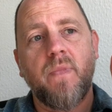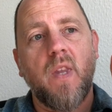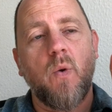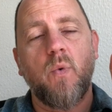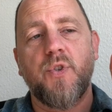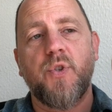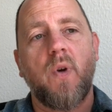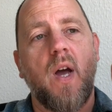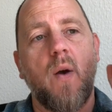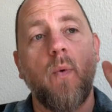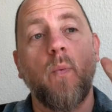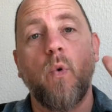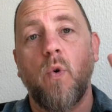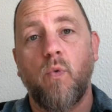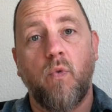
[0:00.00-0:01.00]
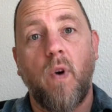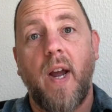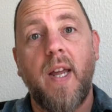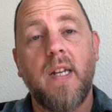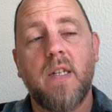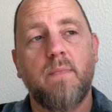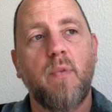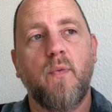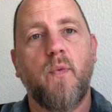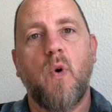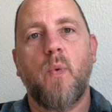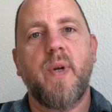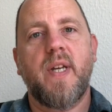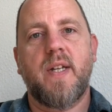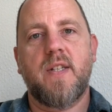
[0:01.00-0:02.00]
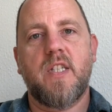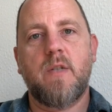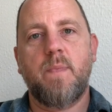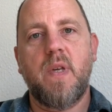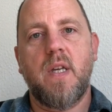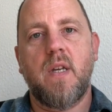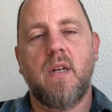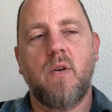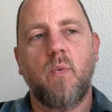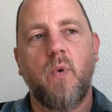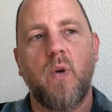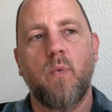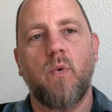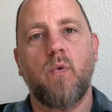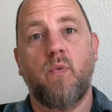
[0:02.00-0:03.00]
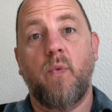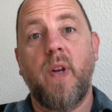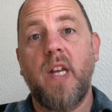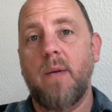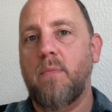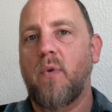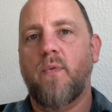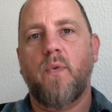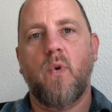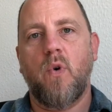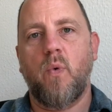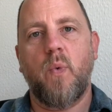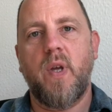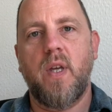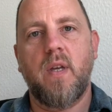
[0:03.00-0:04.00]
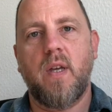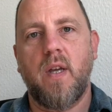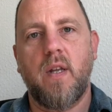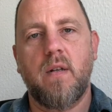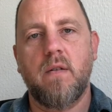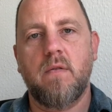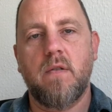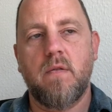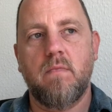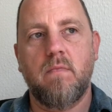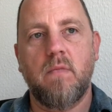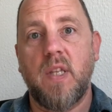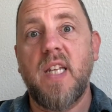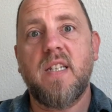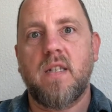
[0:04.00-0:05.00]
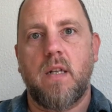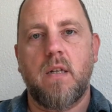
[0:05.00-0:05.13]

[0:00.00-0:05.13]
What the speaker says: We'll write before we can speak. We will read before we can listen.